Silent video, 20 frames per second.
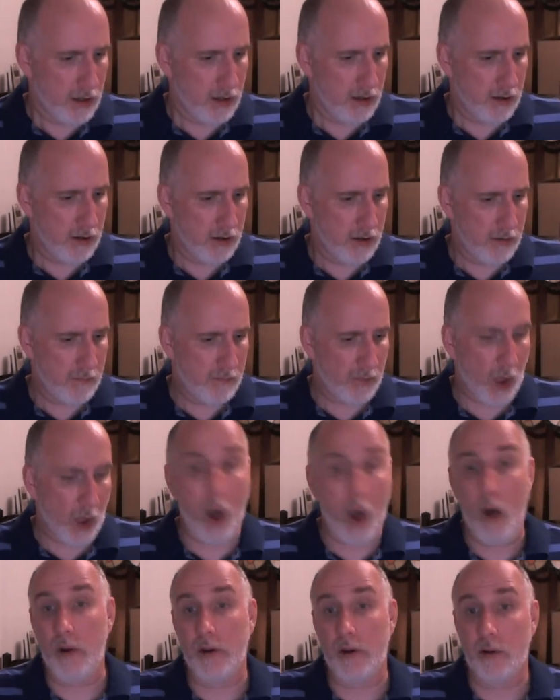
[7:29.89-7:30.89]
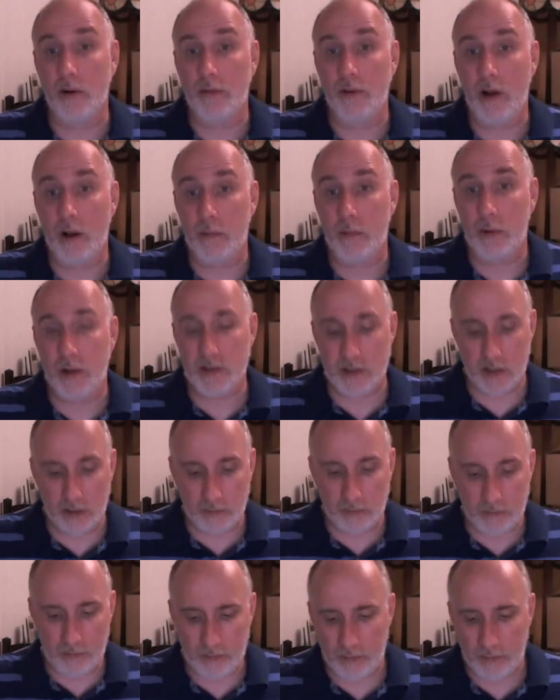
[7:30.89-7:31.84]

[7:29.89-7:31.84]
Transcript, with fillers: Um, audio file pressing.